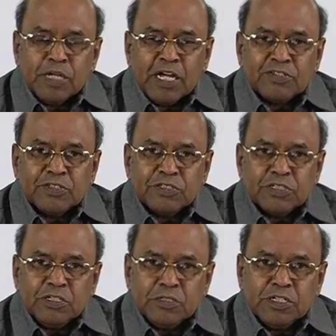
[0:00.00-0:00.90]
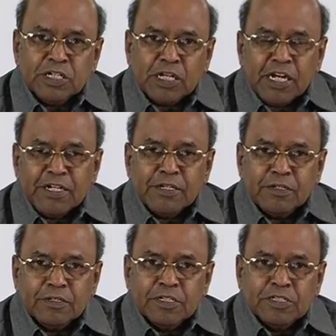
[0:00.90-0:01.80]
Axis
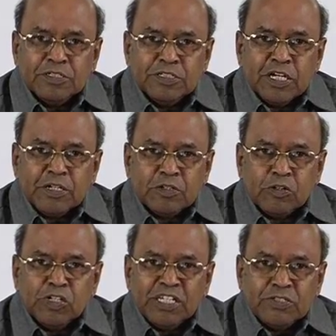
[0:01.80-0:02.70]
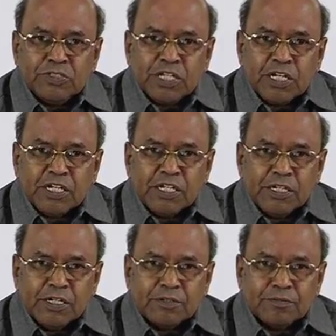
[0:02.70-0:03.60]
inclined, a cone is taken
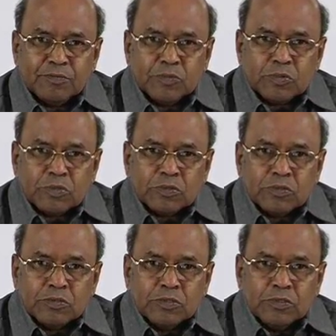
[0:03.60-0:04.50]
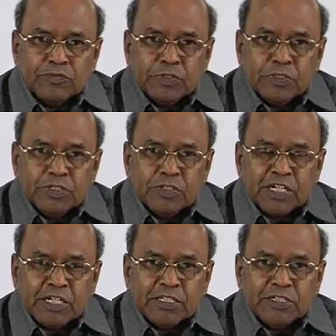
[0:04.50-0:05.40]
here. If you
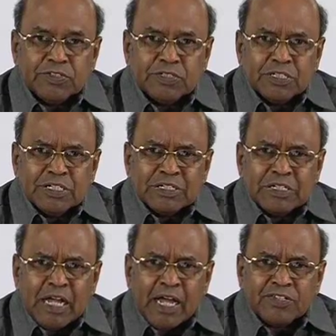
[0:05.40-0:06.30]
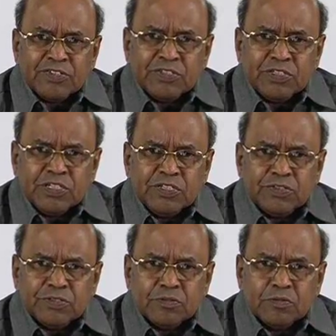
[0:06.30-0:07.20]
look at this, axis
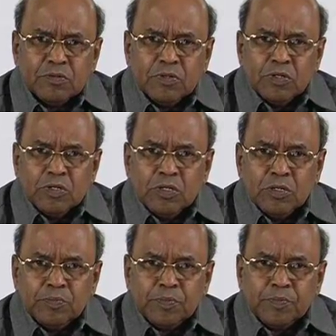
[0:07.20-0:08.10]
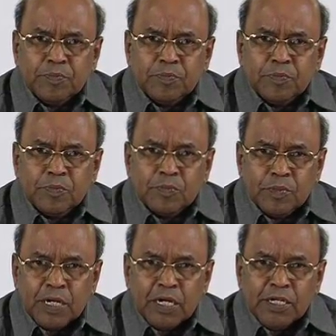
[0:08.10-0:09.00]
is
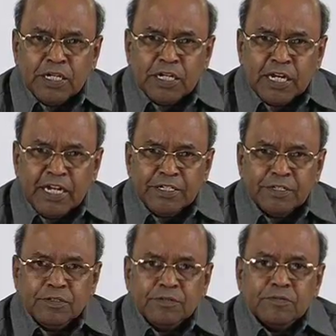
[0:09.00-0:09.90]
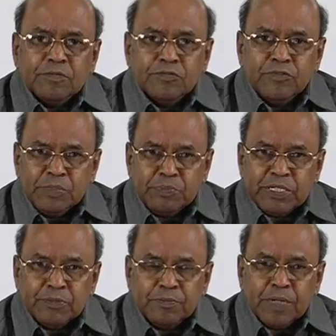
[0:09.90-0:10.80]
inclined to
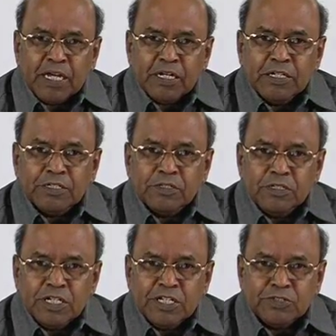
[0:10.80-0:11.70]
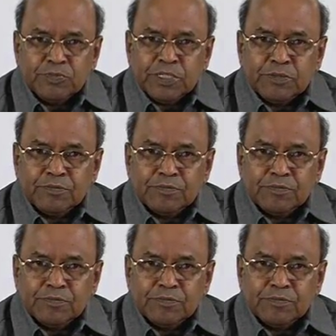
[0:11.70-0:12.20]
VP, parallel to HP.